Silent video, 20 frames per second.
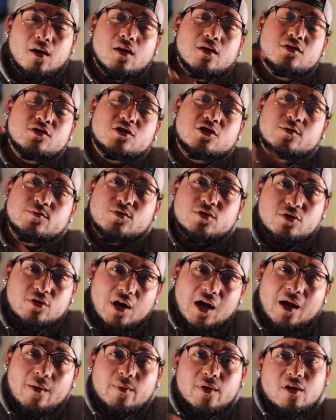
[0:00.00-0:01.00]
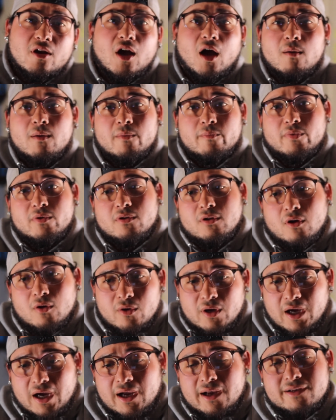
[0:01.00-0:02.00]
Subscribe and comment below,
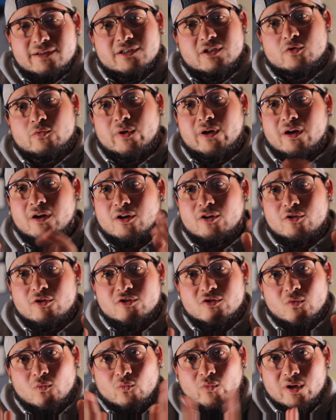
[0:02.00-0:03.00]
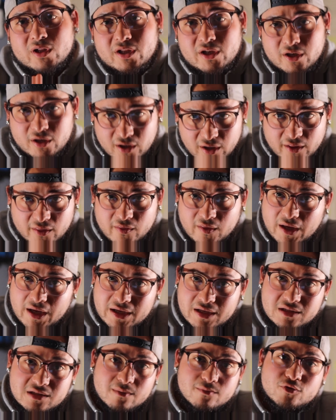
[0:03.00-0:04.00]
guys, because we're going to do some really good
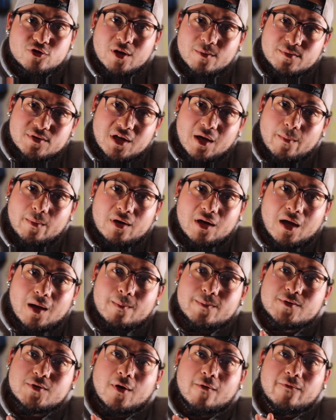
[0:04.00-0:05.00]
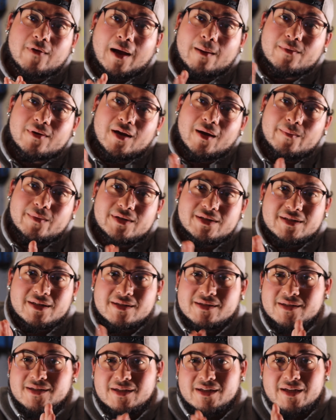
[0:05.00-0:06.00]
things, some trips coming up. So if I'm coming to a
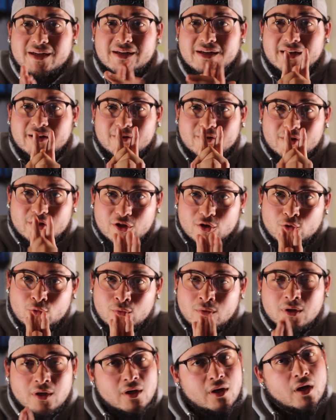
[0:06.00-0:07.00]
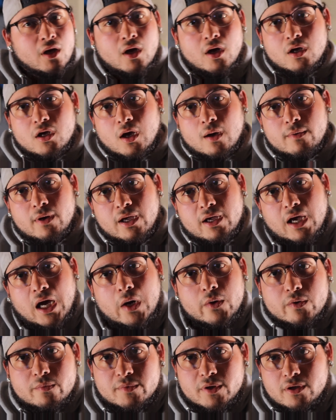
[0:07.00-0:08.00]
city near you, come hang
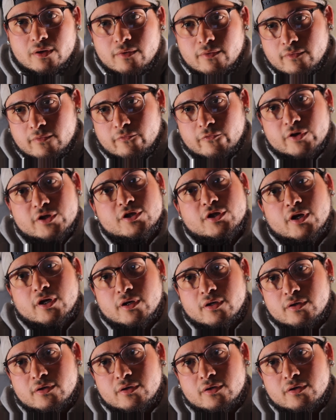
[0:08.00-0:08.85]
out with me for sure.